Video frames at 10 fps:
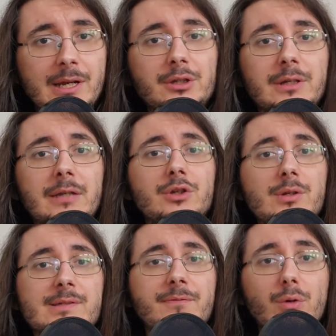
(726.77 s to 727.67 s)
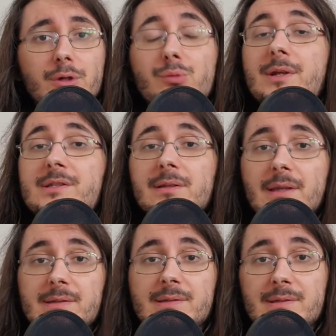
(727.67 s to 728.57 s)
that you can use for creating
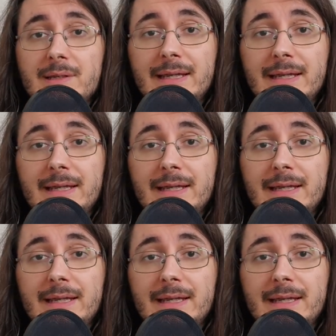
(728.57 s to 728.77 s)
this